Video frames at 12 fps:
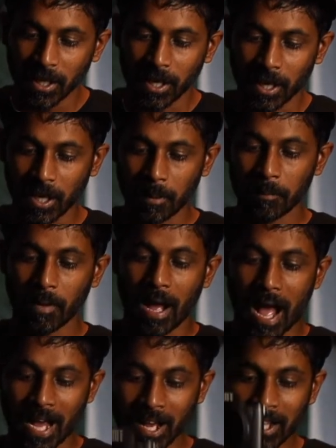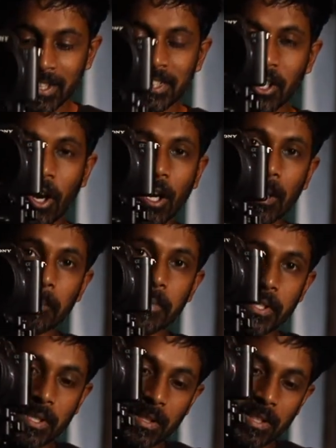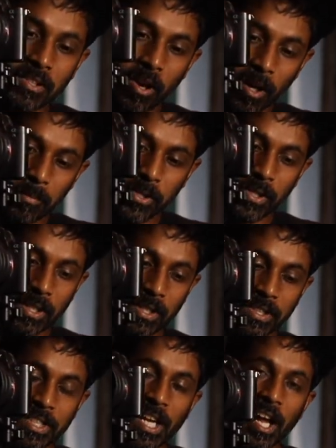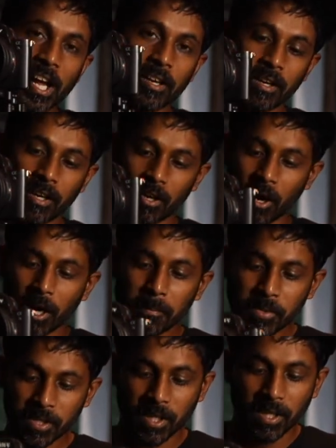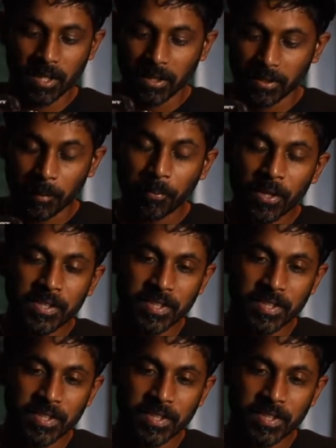I got these arms of the DJI arms. They're pretty